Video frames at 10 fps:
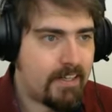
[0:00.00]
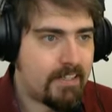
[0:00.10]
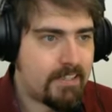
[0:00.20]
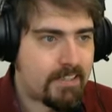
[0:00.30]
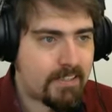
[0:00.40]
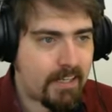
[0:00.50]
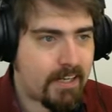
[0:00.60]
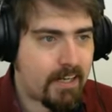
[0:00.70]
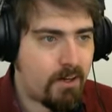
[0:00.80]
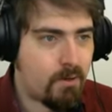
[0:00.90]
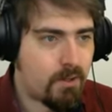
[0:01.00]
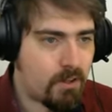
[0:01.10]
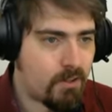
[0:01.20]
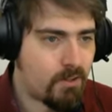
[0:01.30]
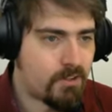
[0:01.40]
Psycho
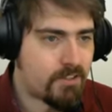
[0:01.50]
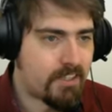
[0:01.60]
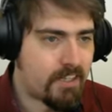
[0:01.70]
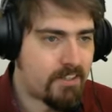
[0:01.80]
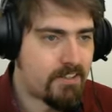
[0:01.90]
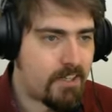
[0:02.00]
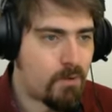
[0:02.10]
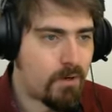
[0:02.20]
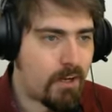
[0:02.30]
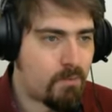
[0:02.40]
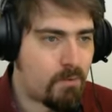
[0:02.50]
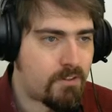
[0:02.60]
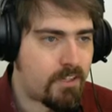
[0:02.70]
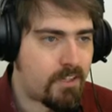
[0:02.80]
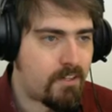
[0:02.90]
launches his nuke, and
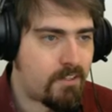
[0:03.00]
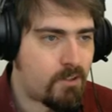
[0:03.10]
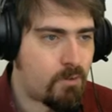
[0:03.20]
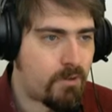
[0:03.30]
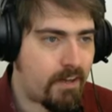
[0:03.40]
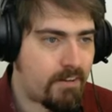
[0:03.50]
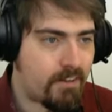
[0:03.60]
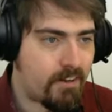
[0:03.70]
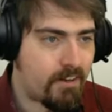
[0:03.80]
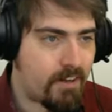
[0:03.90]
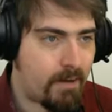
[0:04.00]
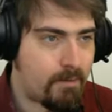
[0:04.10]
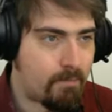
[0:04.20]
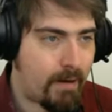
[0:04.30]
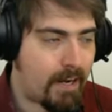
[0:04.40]
what's he going to do with it? Is it going to come
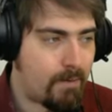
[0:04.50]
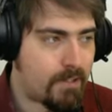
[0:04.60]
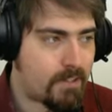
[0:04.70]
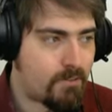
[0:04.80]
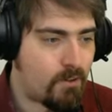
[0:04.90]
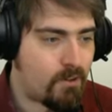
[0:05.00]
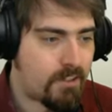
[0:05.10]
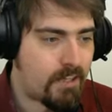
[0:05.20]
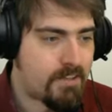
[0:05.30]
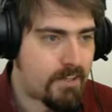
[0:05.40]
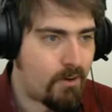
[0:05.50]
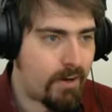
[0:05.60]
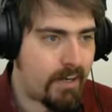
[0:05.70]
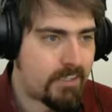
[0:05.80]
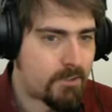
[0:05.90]
and back up this force? Is it
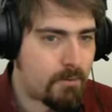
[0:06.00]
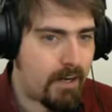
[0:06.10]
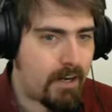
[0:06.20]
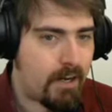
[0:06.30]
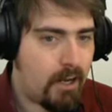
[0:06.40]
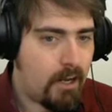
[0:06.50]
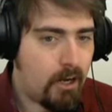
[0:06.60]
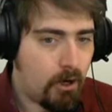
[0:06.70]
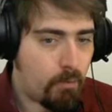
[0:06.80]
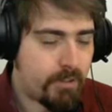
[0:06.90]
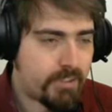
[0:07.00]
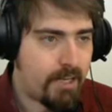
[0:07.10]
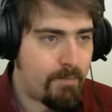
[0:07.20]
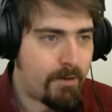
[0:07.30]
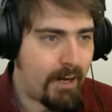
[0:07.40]
going elsewhere? We'll
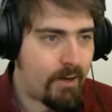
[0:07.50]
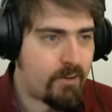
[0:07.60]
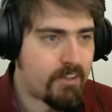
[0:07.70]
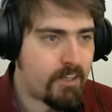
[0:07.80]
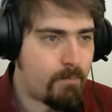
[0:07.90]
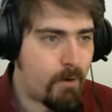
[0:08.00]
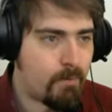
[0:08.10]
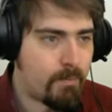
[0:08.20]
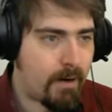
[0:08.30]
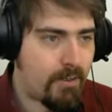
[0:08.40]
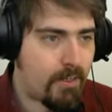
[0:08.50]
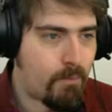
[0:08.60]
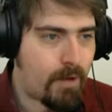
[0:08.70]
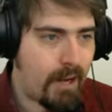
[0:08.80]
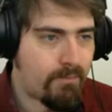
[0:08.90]
keep an eye on it in a moment, but I
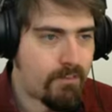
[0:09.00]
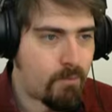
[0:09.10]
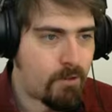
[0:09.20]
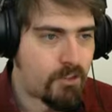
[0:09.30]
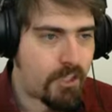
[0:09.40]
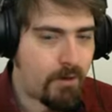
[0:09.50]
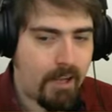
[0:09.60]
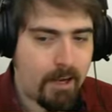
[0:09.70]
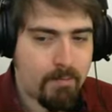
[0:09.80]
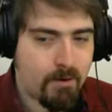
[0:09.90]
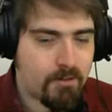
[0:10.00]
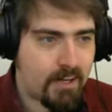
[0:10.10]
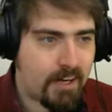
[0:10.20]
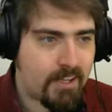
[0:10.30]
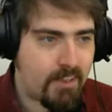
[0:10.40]
we have to watch out here, because
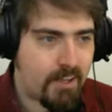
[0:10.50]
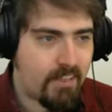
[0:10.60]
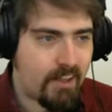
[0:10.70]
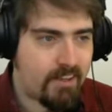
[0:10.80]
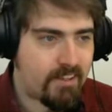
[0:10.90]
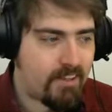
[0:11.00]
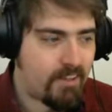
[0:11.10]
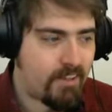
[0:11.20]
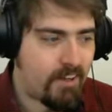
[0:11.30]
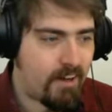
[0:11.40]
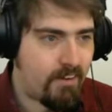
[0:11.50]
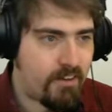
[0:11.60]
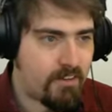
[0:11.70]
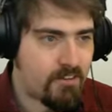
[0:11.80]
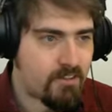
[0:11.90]
I think that Yerf,
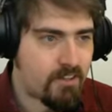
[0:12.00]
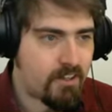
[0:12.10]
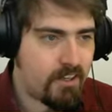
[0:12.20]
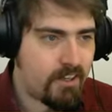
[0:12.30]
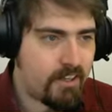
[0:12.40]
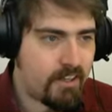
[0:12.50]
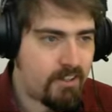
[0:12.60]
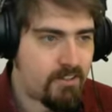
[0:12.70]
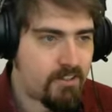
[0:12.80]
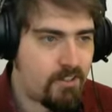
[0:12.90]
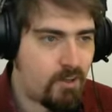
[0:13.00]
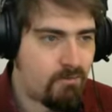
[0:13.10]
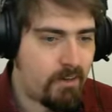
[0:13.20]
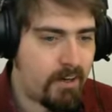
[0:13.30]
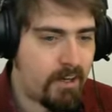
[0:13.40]
he's just he's just
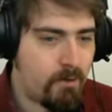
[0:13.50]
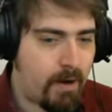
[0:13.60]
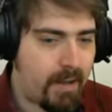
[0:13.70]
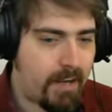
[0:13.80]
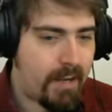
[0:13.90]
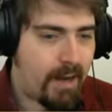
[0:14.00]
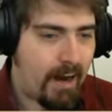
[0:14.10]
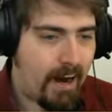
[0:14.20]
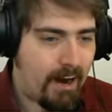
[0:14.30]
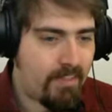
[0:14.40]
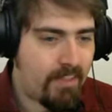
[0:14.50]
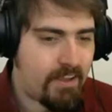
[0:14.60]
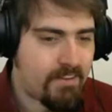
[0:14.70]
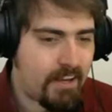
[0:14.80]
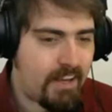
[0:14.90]
not running away, and
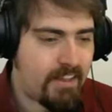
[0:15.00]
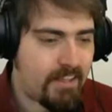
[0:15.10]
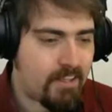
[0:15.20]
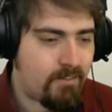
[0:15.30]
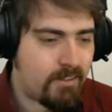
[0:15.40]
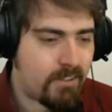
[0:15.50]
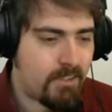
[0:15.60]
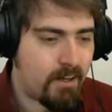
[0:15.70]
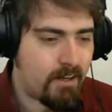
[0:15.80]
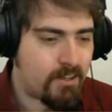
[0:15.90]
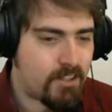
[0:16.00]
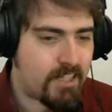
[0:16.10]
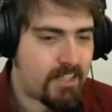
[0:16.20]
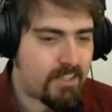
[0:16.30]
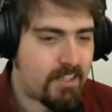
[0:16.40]
there's a literal
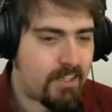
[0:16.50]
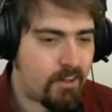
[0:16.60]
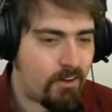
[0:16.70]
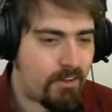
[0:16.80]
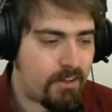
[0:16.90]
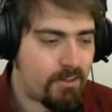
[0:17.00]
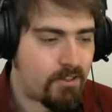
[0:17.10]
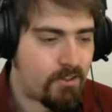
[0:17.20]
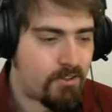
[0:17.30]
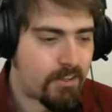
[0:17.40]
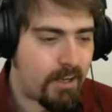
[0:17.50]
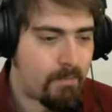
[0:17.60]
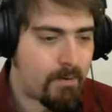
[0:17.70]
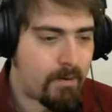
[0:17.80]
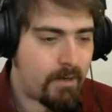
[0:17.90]
G C on his
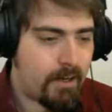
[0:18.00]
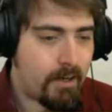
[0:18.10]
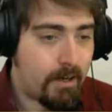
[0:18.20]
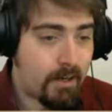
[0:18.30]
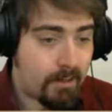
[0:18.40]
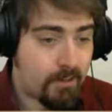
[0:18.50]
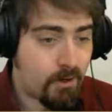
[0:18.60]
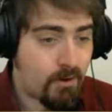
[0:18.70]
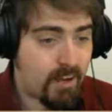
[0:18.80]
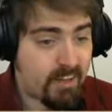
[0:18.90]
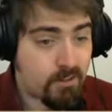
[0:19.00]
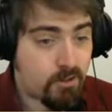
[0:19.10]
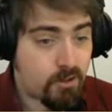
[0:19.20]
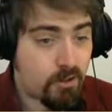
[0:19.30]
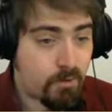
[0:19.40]
doorstep. He's okay, he's
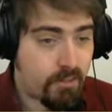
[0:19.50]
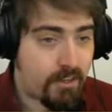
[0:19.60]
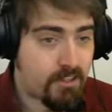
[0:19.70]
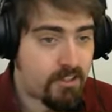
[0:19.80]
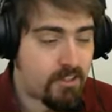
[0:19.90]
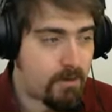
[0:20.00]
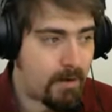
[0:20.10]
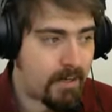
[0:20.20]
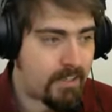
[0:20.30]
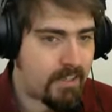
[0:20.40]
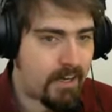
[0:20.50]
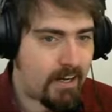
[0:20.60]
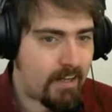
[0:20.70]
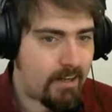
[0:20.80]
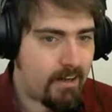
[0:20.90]
got two, and that G C might
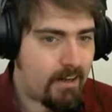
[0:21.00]
die.